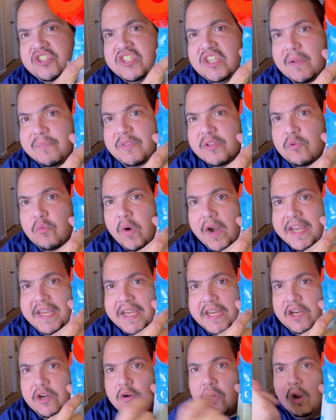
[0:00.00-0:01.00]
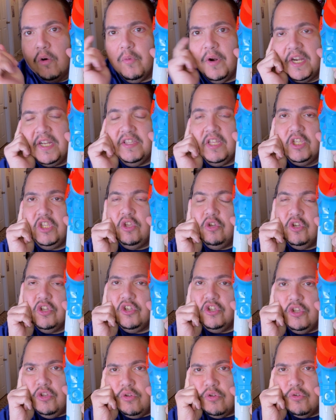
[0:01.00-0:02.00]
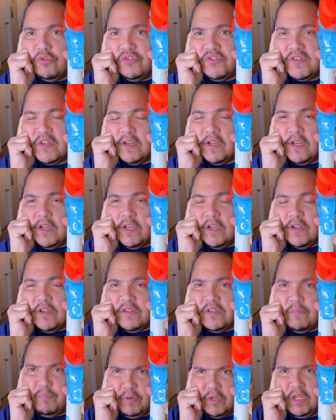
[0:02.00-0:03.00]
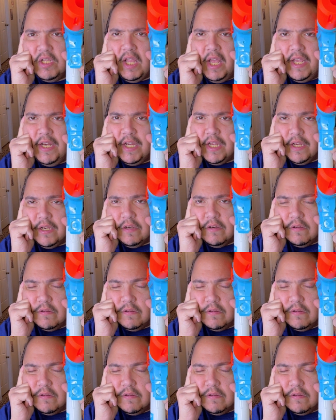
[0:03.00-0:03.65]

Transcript: something right here already that you could use to put a light in.